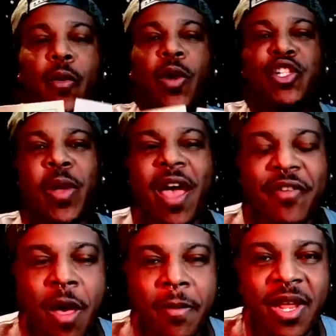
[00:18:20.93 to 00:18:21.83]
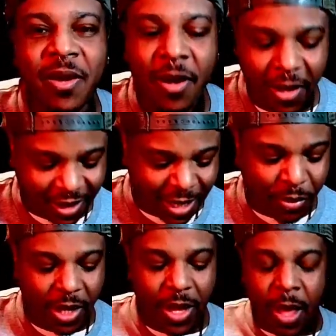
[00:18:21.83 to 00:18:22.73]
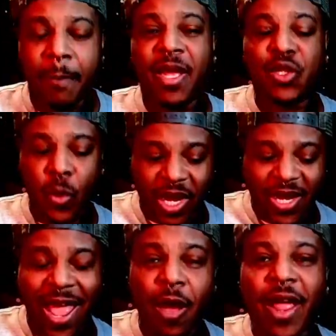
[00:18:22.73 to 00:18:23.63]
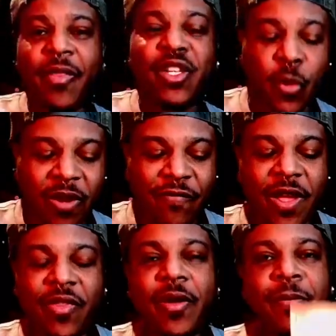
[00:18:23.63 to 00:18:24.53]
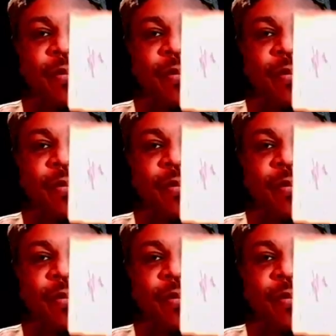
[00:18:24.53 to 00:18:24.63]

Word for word: What you have coming in, Libra, between now and the twenty-fifth,